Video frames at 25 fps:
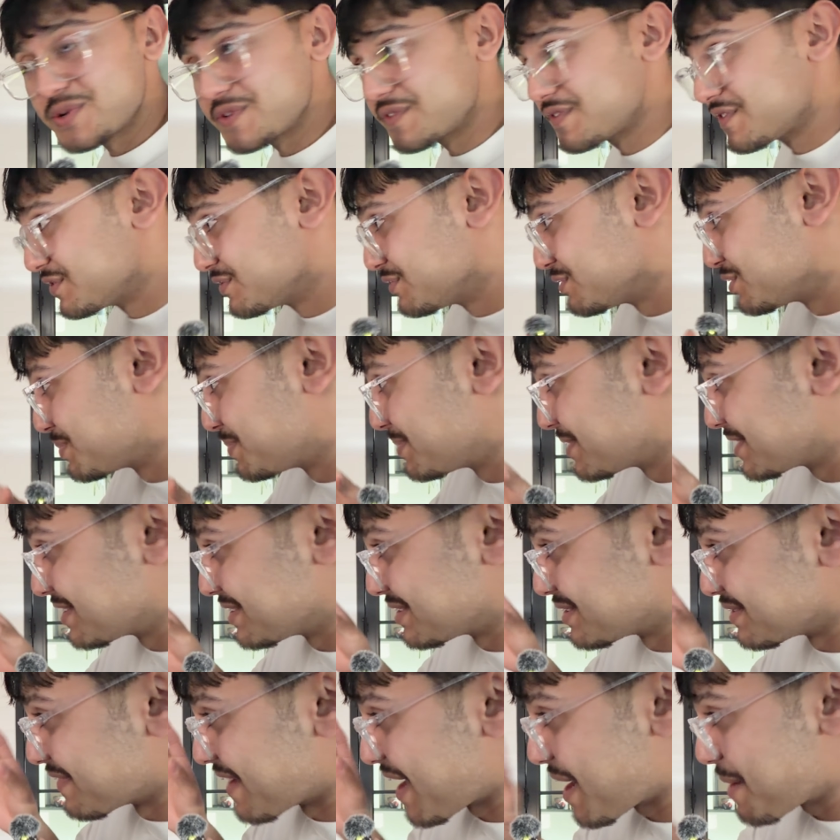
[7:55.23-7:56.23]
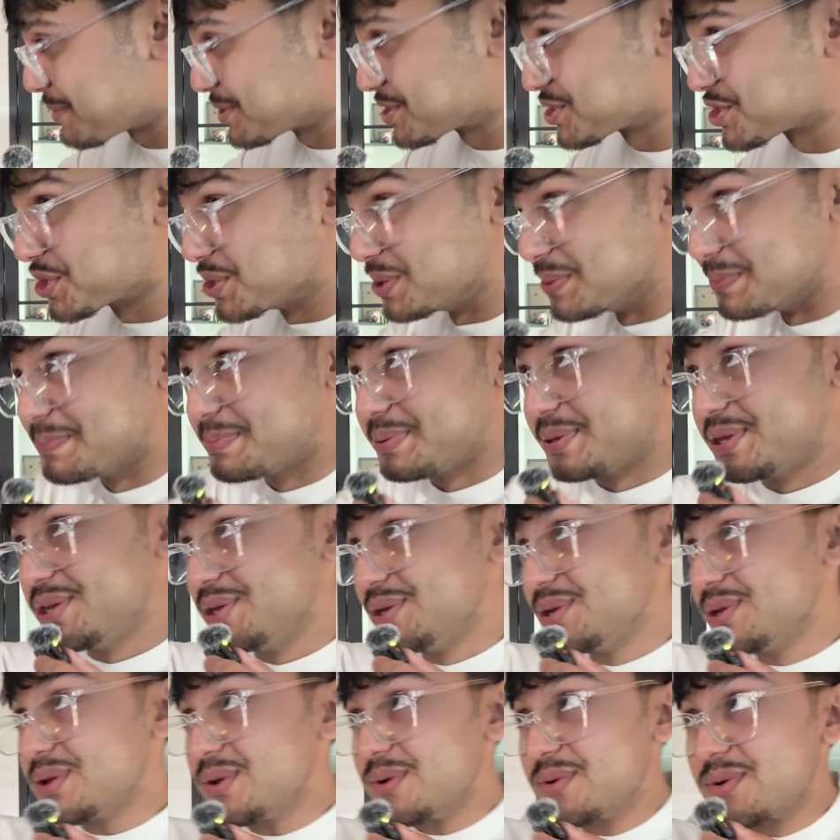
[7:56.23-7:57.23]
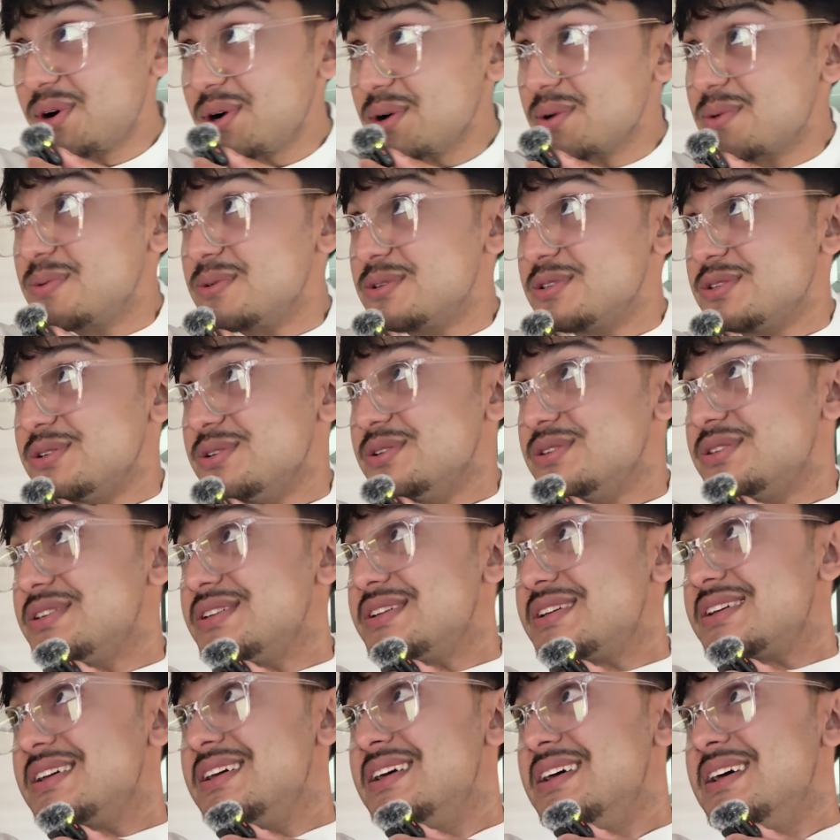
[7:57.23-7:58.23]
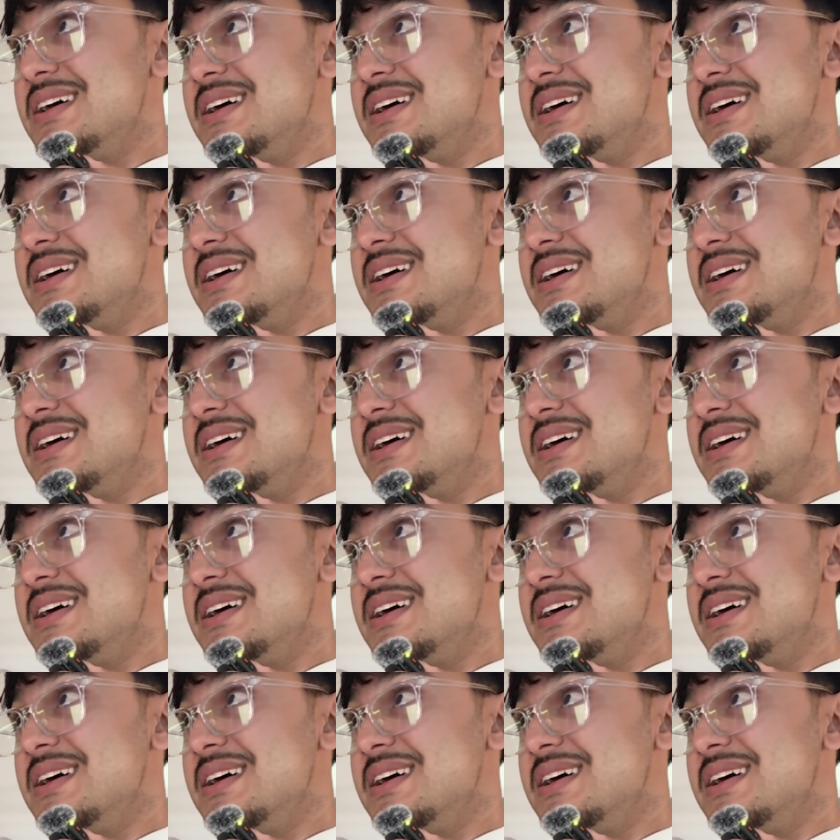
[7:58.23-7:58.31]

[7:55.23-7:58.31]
if it was because of how much compute Grok was using,